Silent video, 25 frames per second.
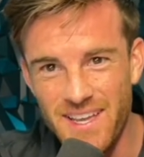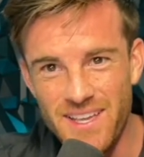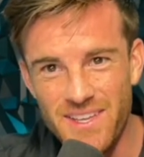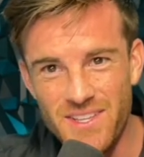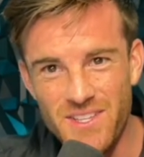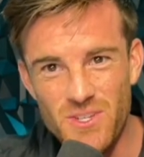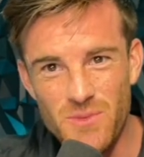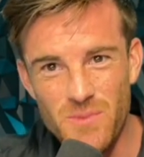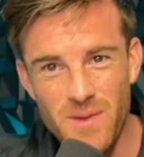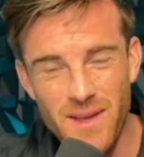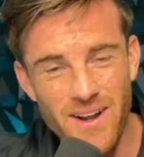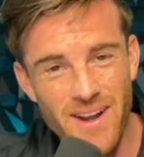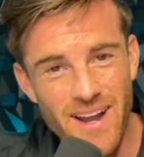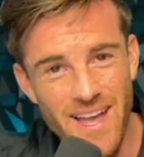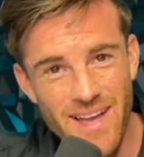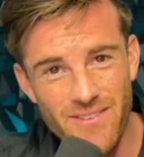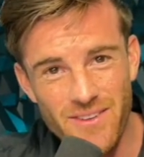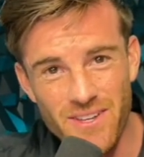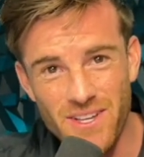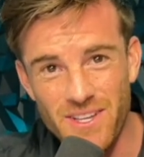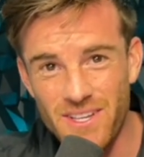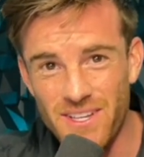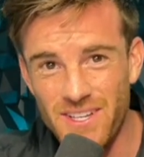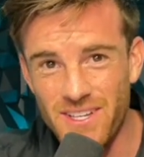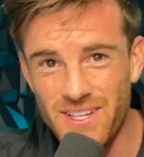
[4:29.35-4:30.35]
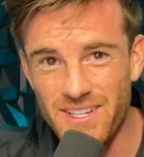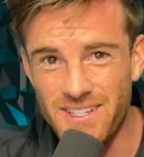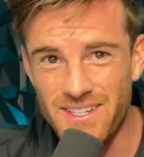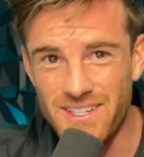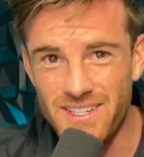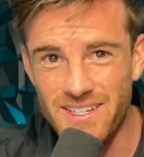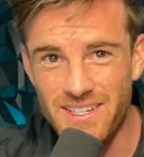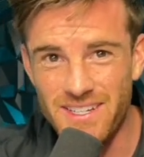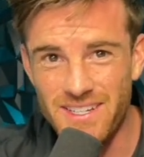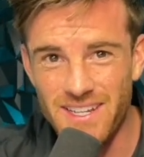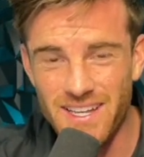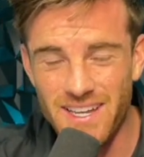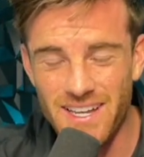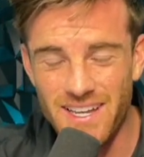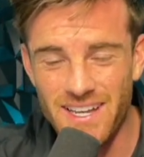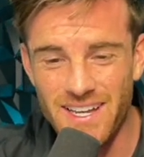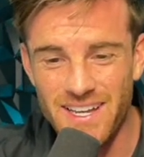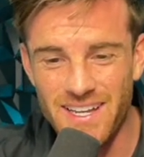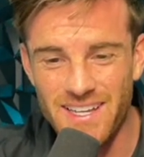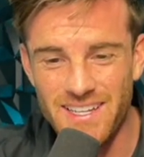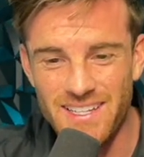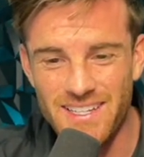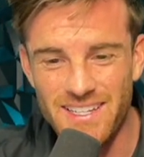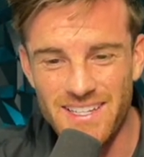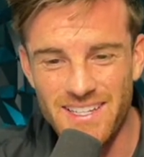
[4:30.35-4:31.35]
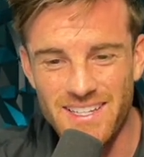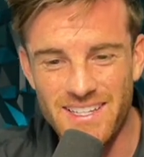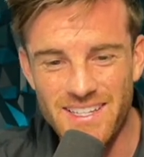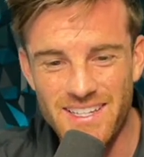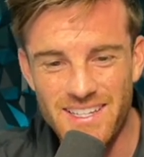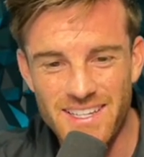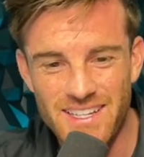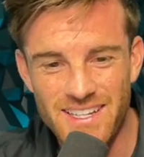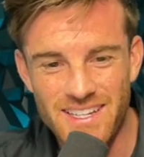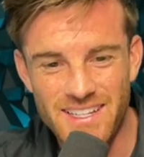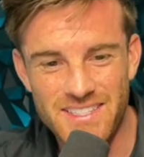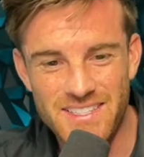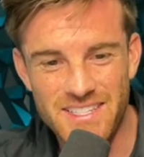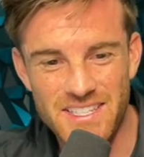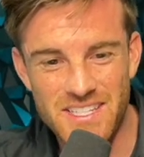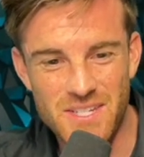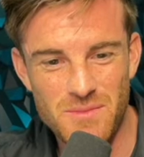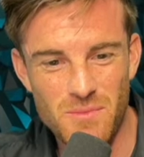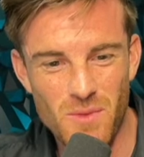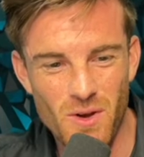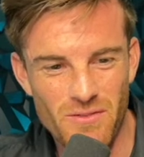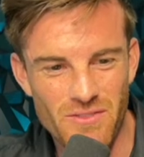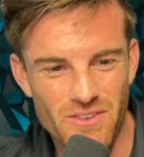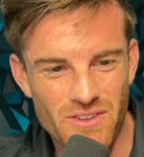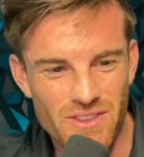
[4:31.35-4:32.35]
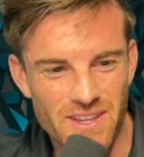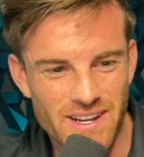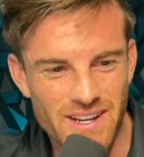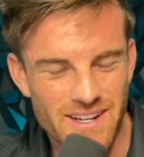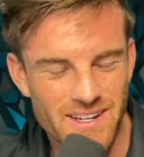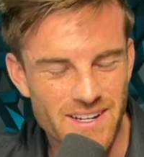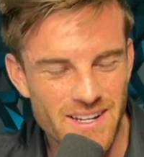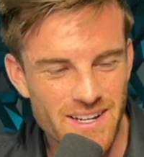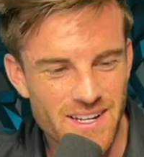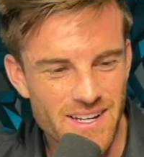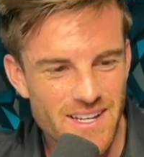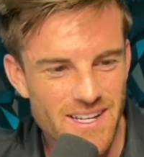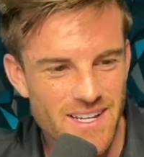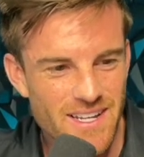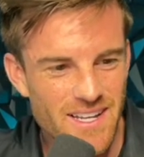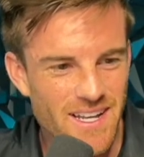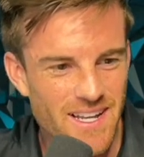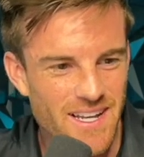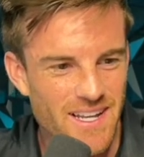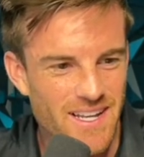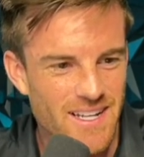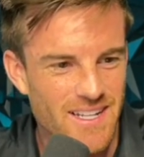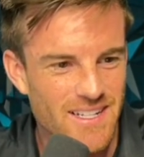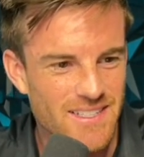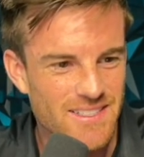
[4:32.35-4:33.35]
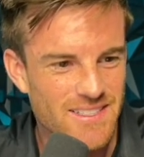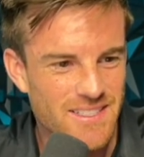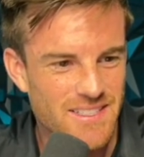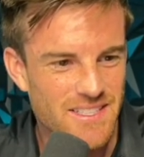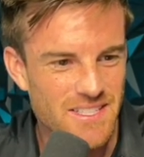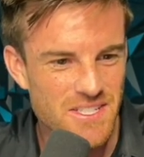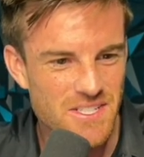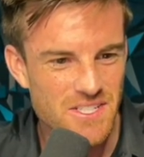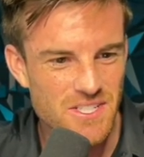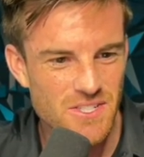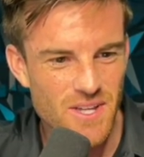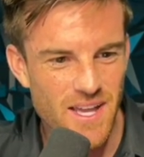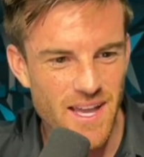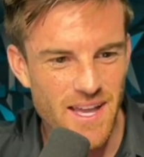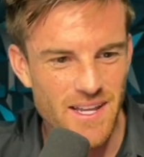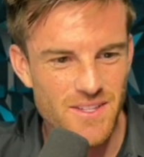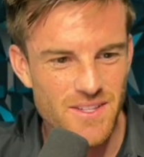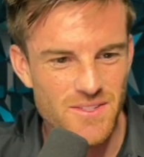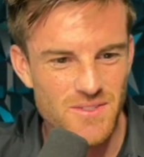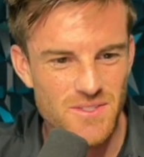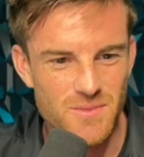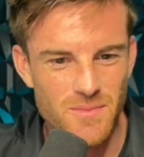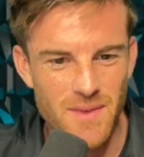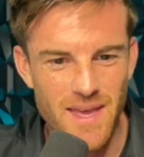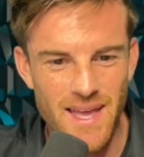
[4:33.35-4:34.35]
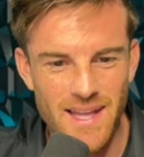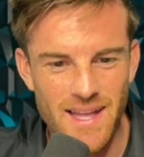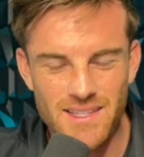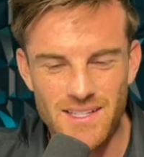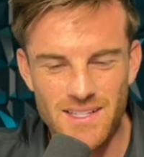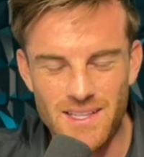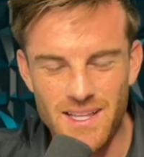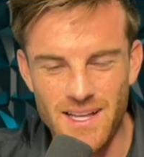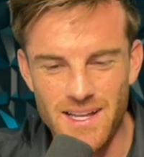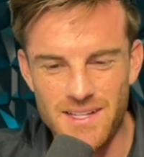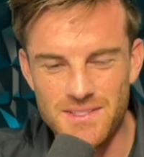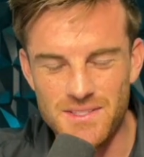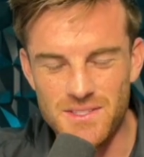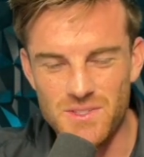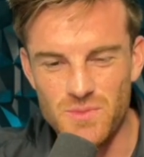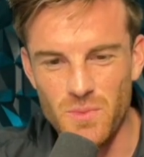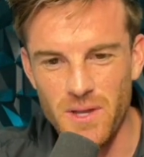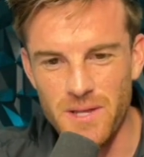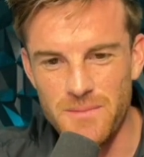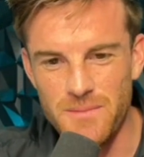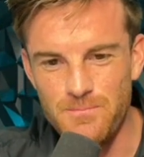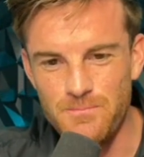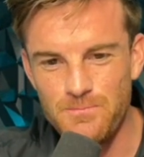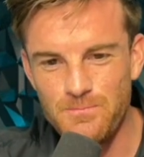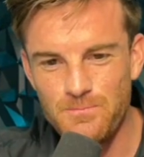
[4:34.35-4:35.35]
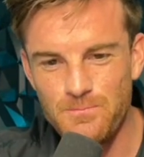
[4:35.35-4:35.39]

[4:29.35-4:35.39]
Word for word: You better have a good good uh, team over there uh, to teach you how to do some acting classes, but